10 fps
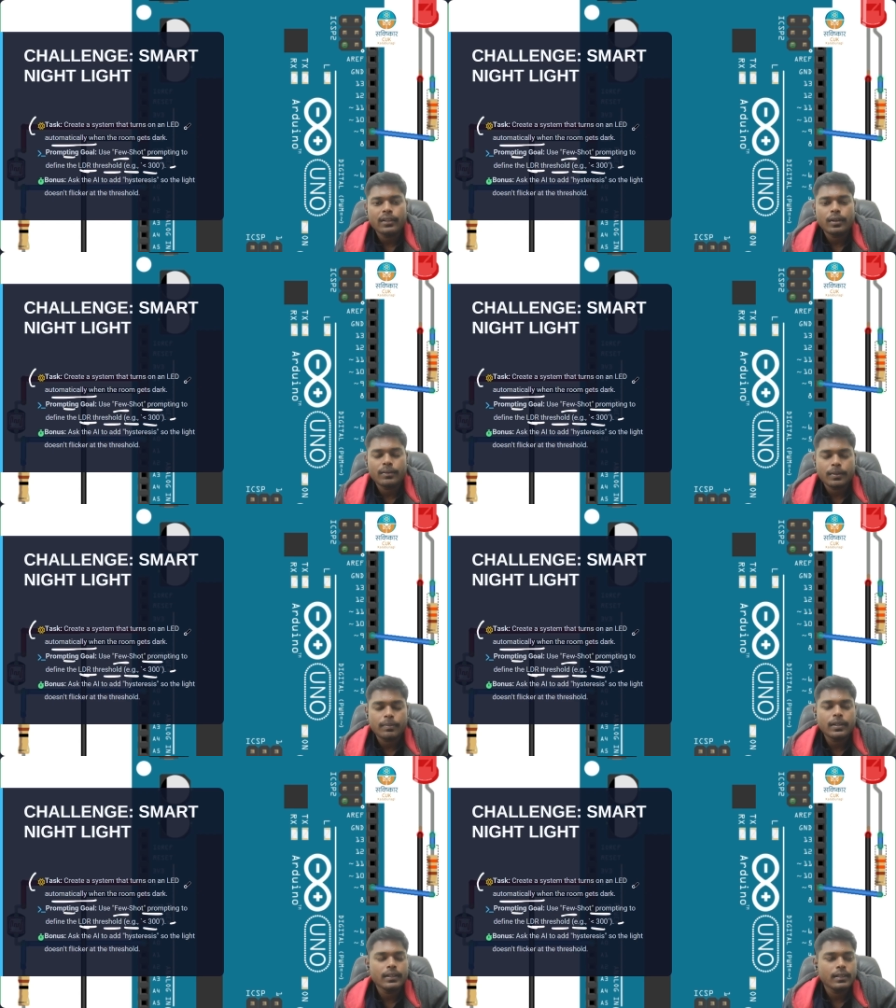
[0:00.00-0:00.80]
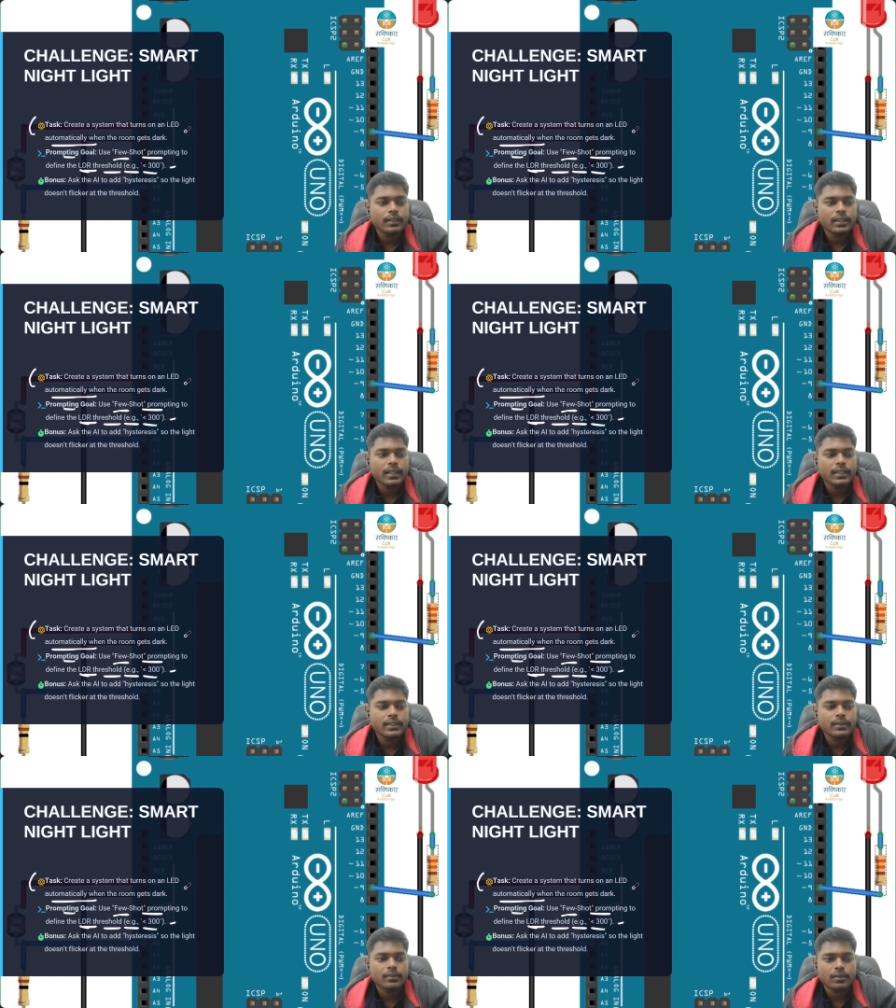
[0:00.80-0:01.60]
And whenever there
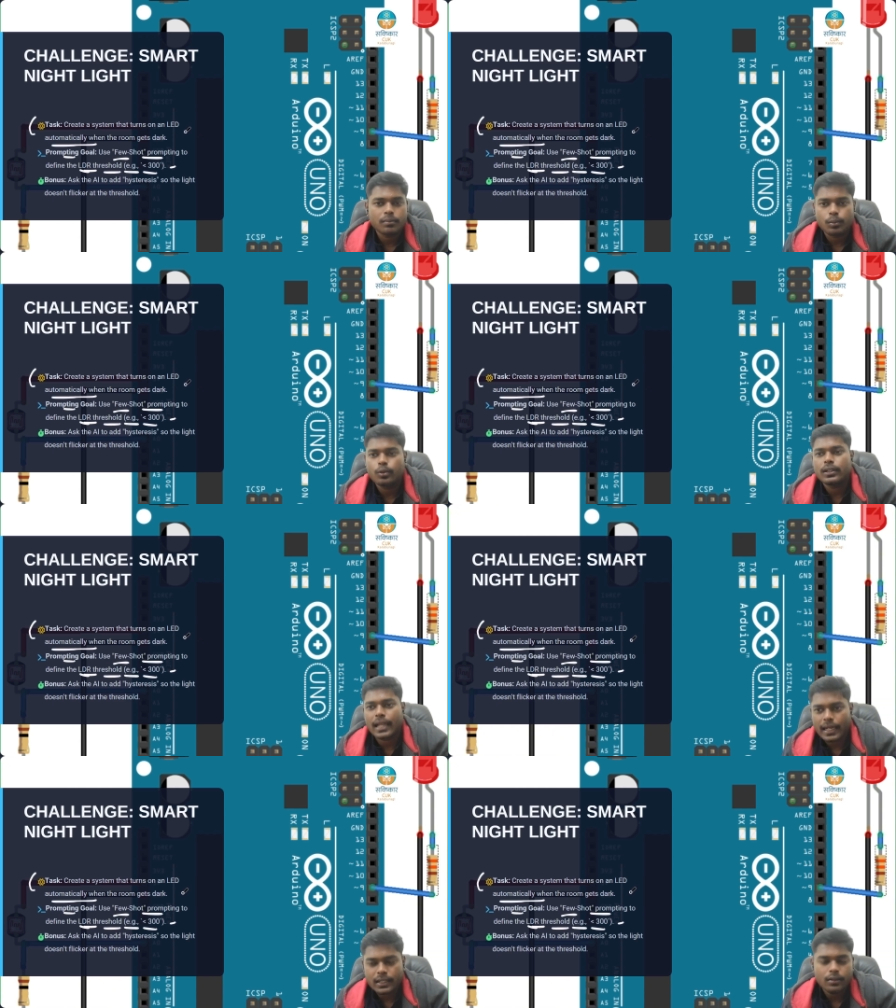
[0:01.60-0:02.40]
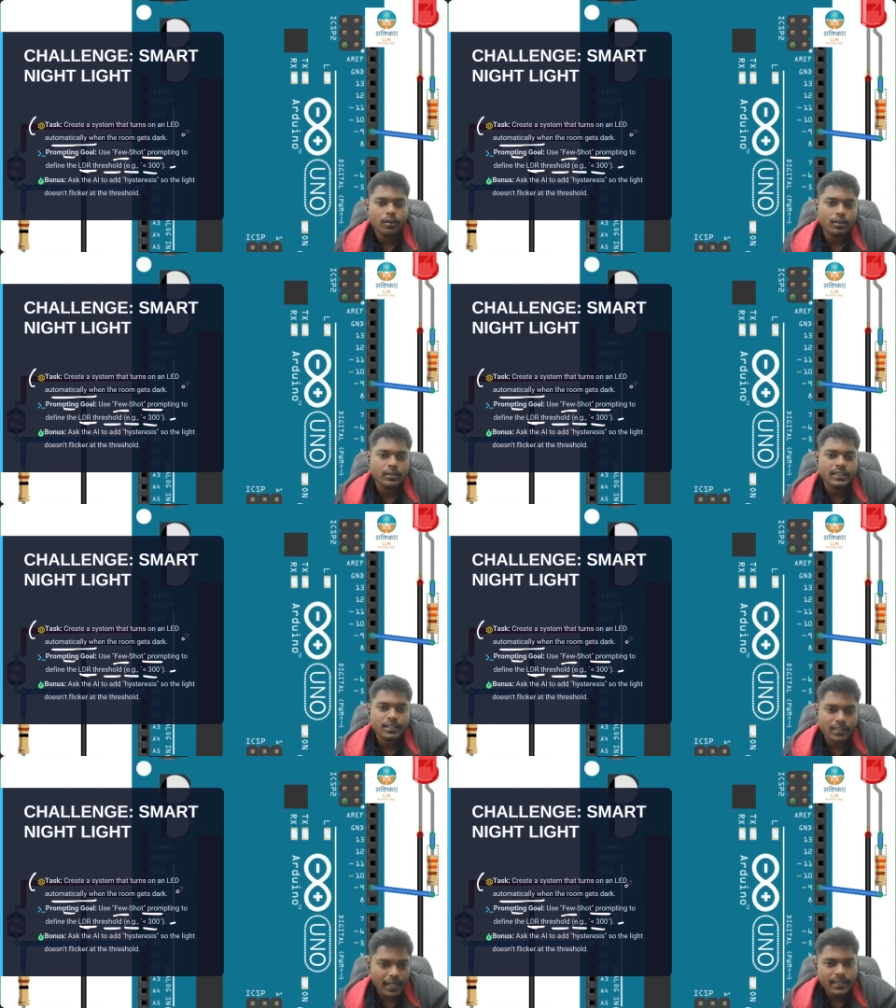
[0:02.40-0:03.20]
is more light or
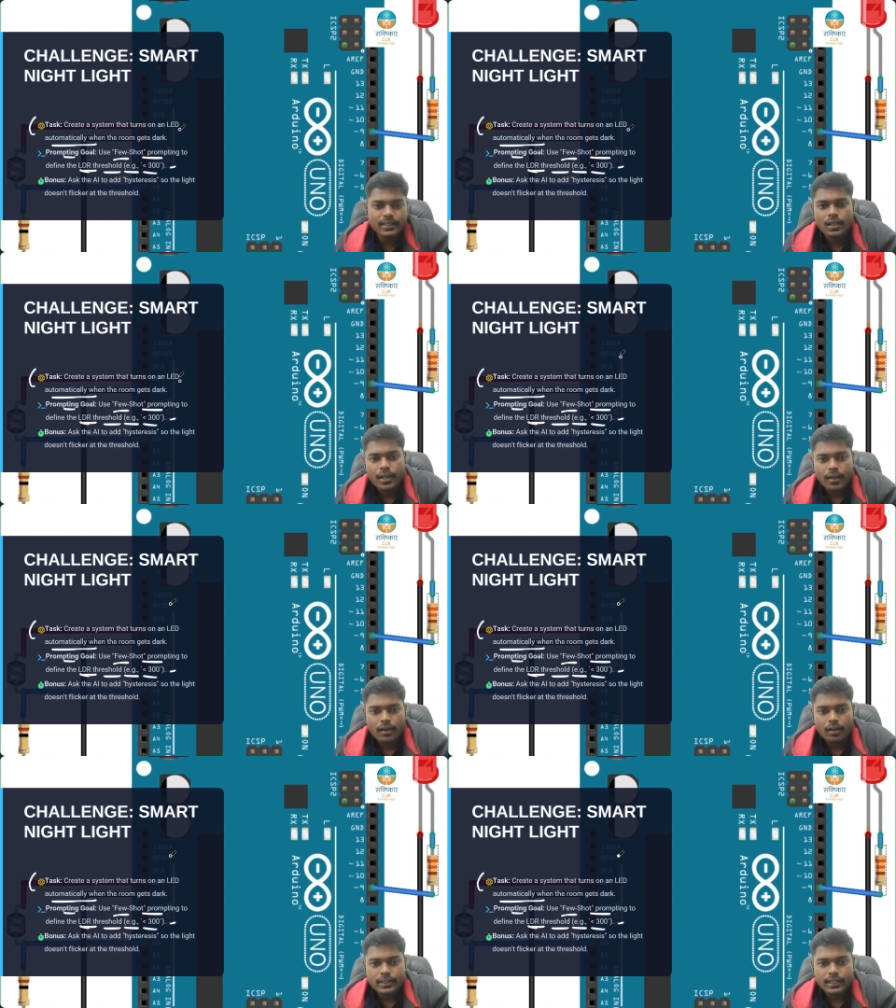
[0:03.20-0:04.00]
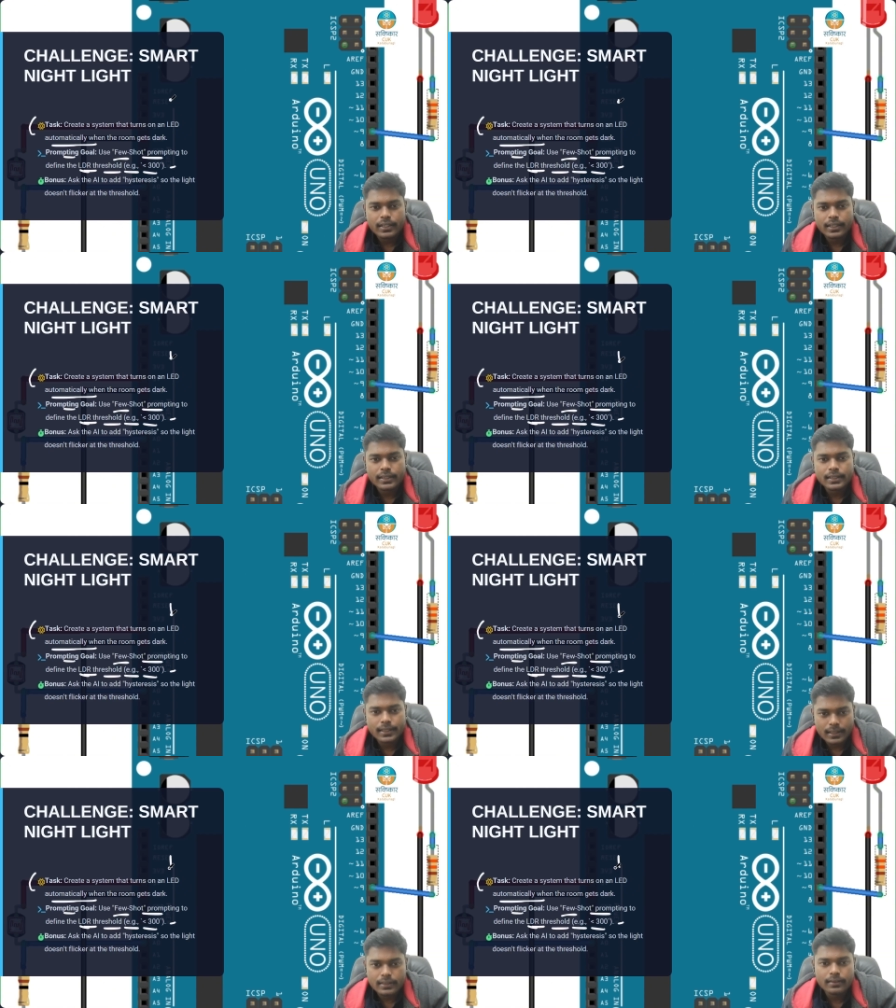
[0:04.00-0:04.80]
sunrise or there
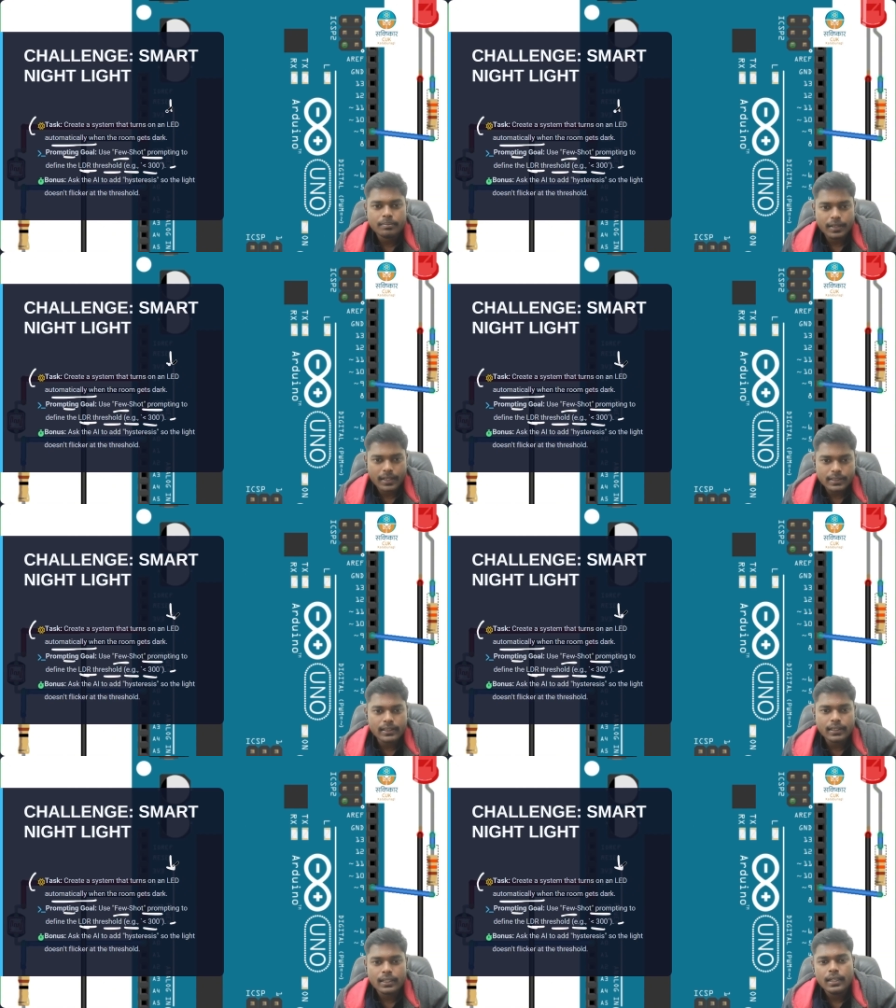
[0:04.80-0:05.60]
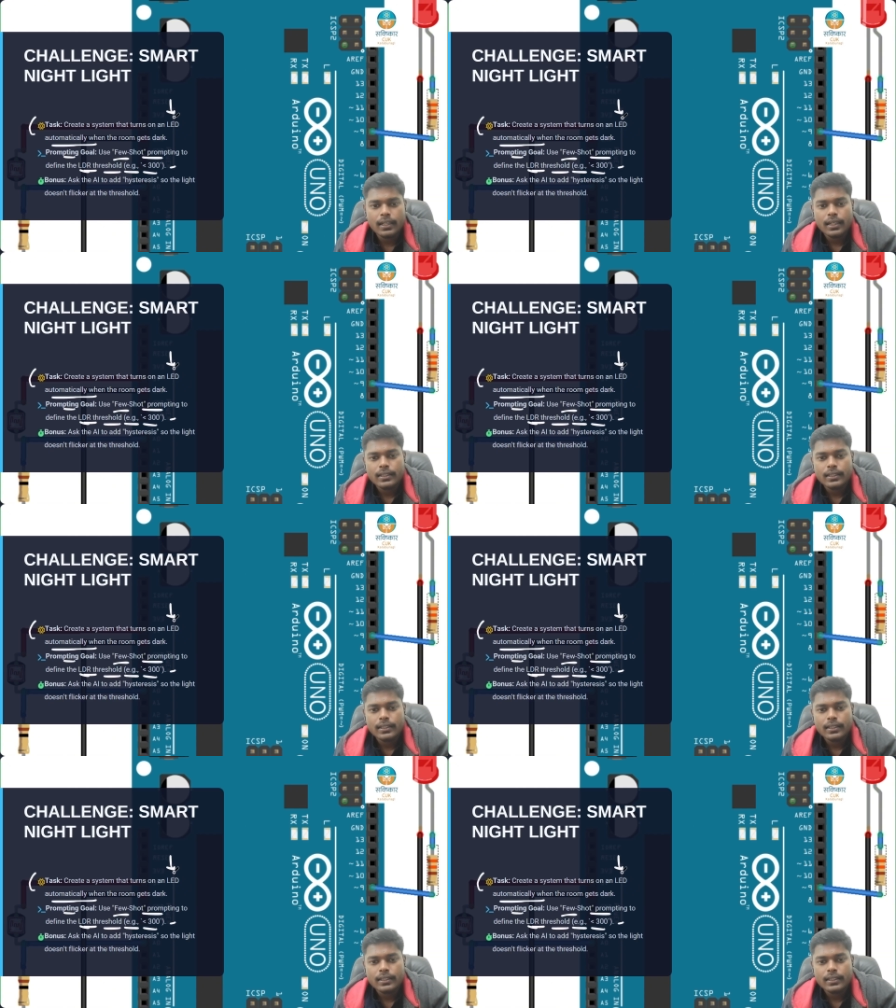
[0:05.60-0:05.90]
is sun present,